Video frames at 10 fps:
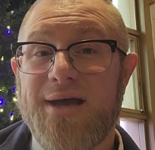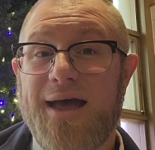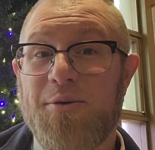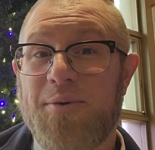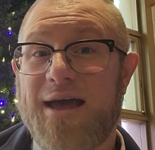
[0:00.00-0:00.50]

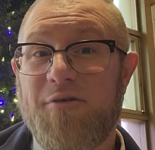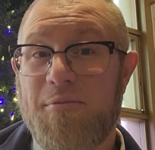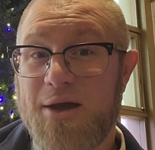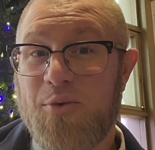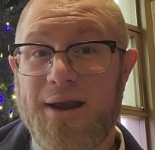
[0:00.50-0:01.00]
and then we have a
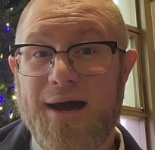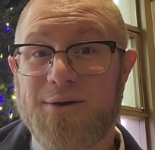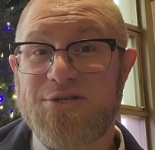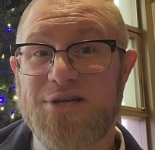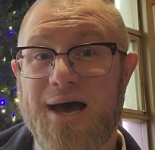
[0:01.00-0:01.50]
big one
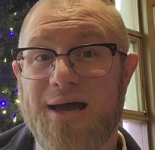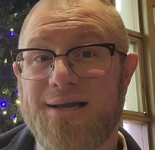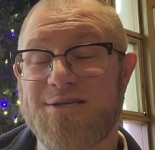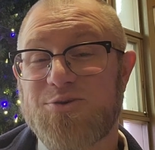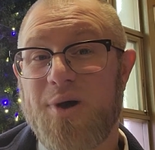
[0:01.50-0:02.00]
outside
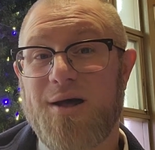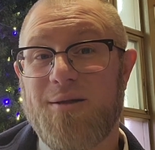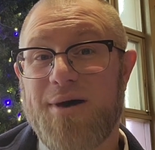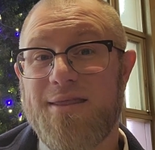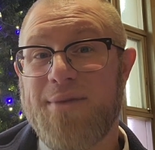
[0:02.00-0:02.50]
as well
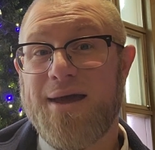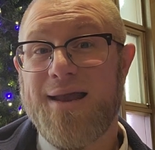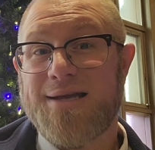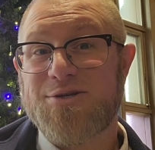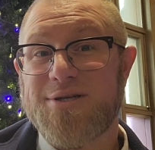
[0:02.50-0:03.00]
by the main
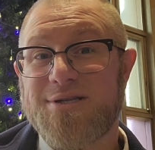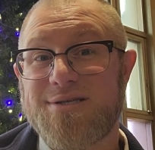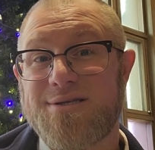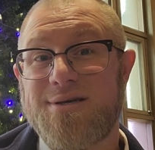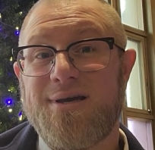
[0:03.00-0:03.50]
entrance.